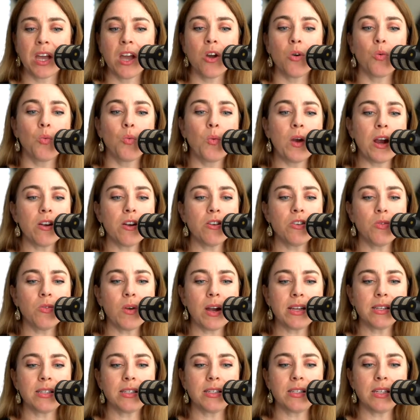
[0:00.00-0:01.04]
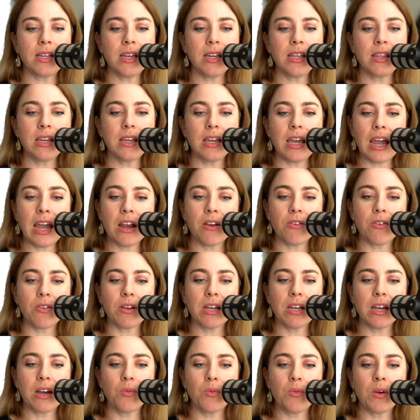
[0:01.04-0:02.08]
Where do I see the
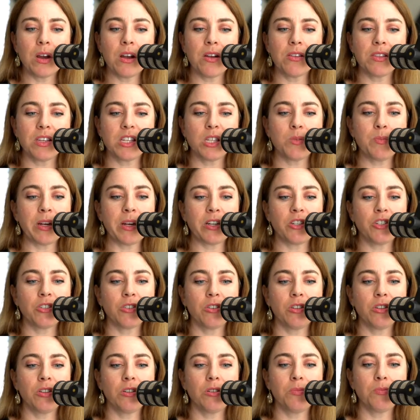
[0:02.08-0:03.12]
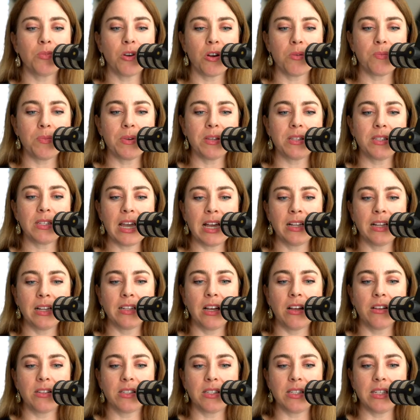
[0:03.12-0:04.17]
area where the Special Purpose
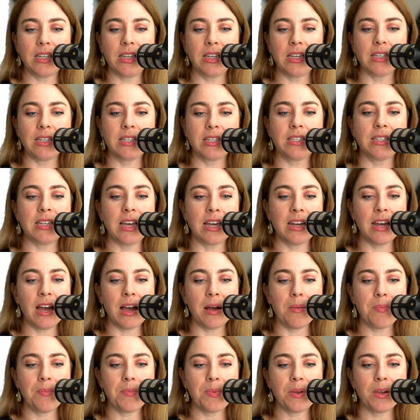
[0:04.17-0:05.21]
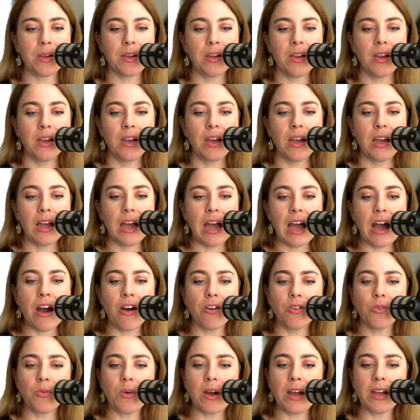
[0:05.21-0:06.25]
LLC is set up? How
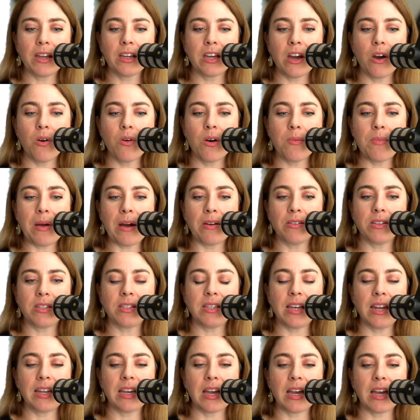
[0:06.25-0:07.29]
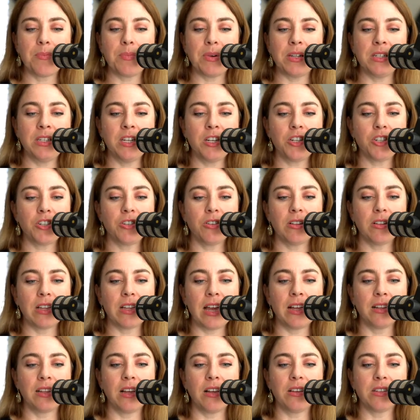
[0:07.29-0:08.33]
do I go about setting up additional
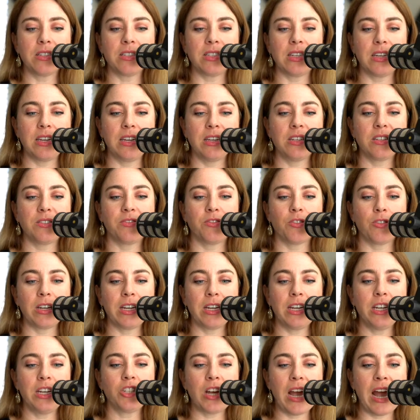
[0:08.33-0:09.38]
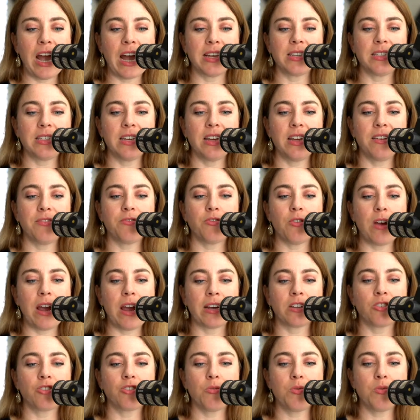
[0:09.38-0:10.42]
LLCs for each asset for
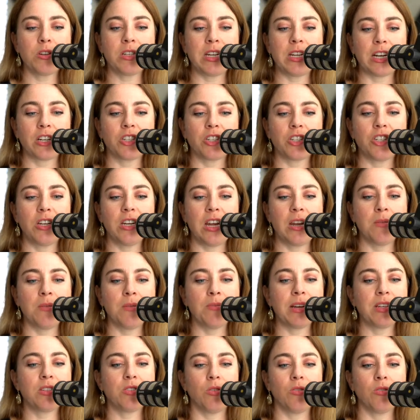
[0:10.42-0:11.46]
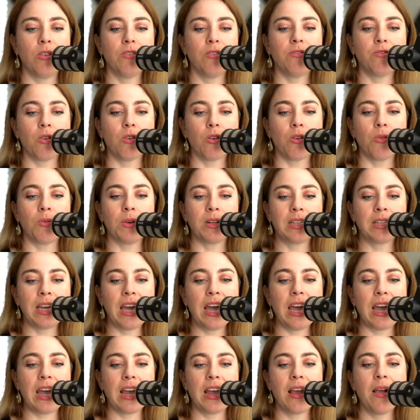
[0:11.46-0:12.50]
extra protection in my solo
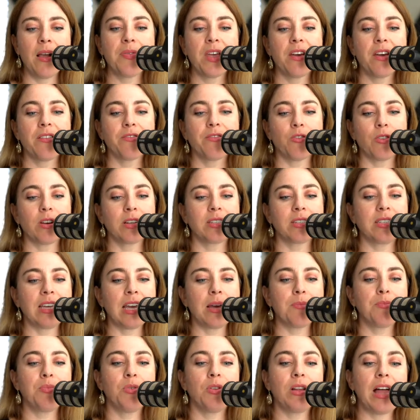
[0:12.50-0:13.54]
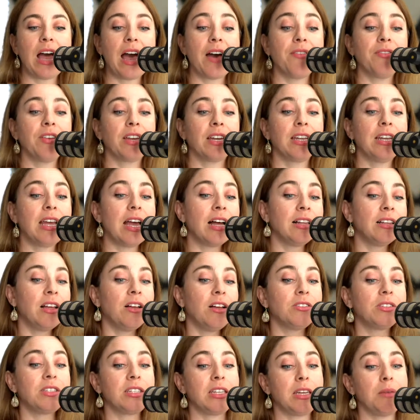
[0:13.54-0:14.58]
401k? For example, having an
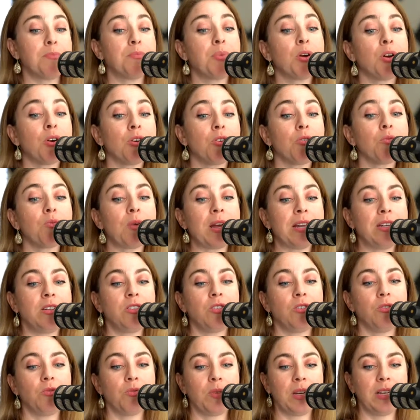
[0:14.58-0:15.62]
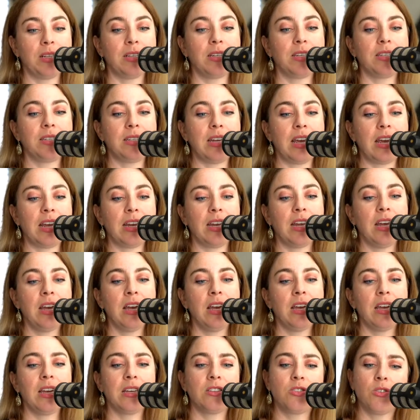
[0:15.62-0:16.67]
LLC per rental real estate.
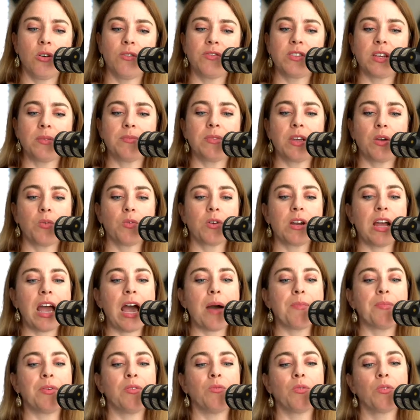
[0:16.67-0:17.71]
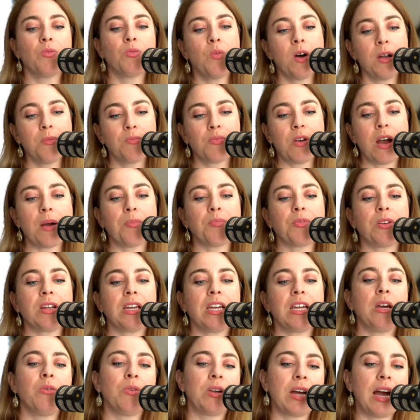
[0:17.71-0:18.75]
So if something were to happen with one property, it
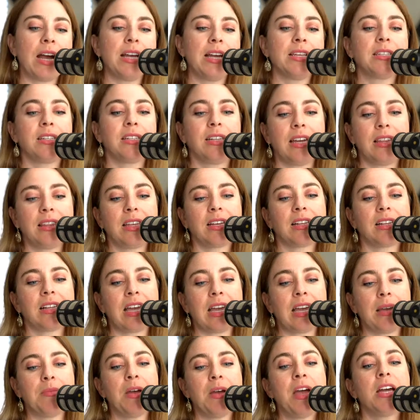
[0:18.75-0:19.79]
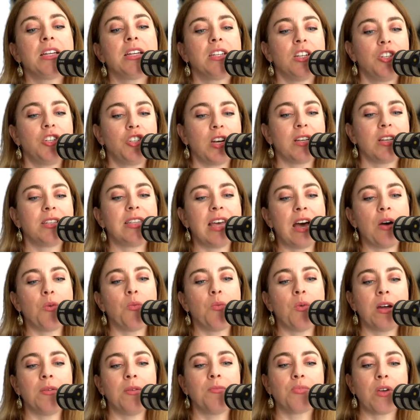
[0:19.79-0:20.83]
would isolate the claim to just that
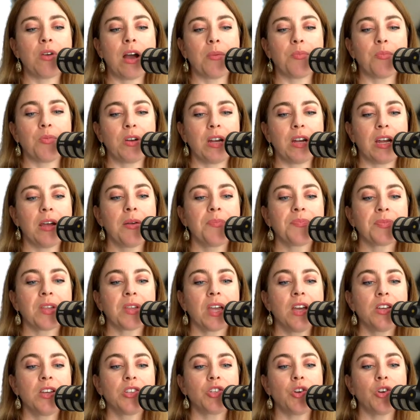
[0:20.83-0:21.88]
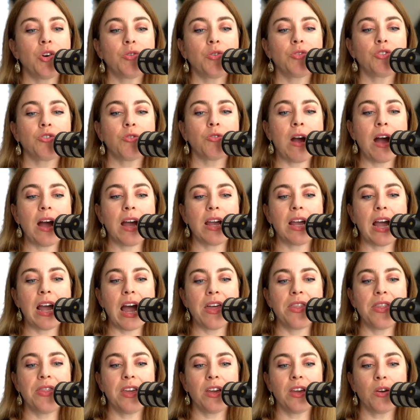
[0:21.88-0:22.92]
one property. So Tri, I
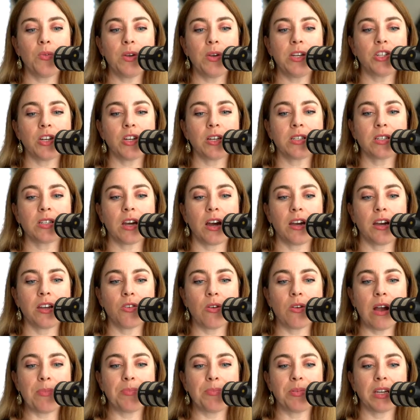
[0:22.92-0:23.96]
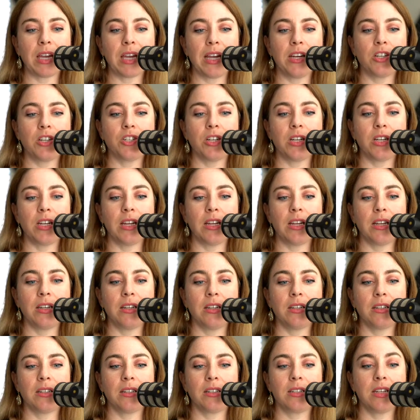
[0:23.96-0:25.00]
think we just got your application in
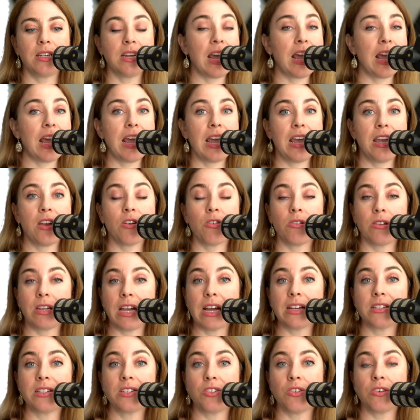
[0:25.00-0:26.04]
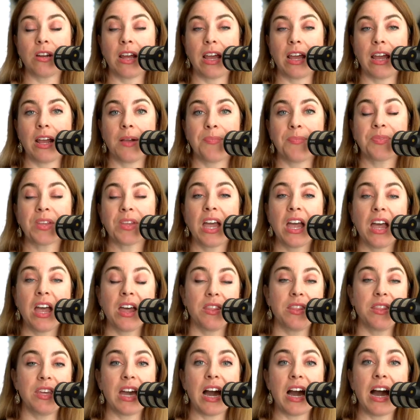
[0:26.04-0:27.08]
today or yesterday.
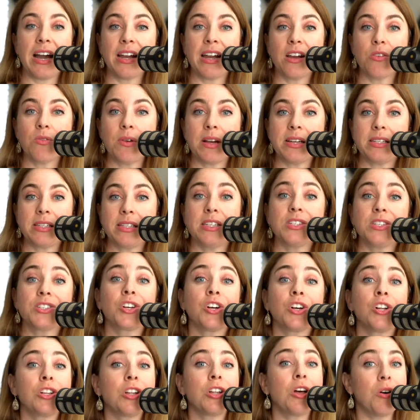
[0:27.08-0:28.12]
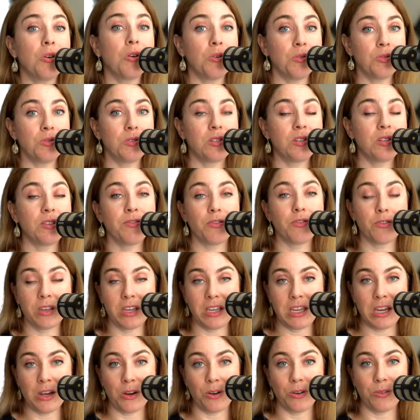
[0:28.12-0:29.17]
The IRS is closed for the
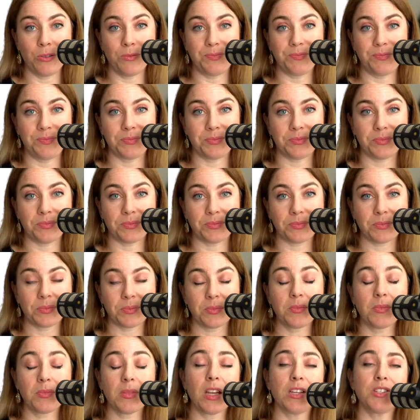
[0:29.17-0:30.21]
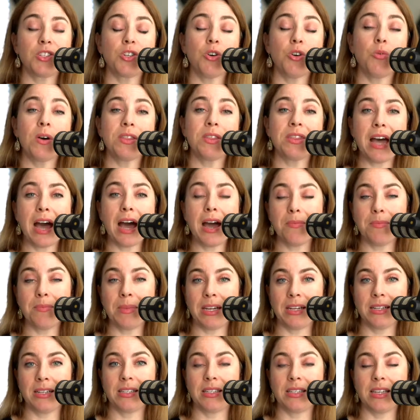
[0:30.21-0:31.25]
year. So what that
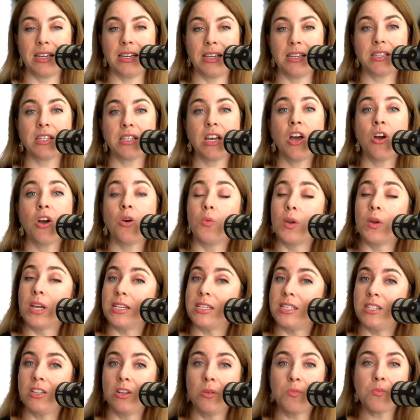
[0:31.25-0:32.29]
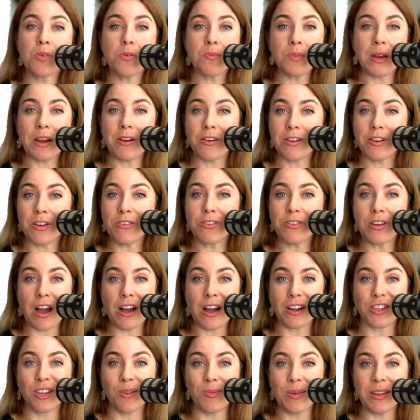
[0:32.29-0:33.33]
means is we still prepare your
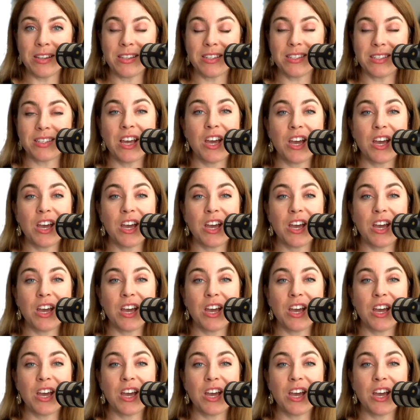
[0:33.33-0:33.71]
documents.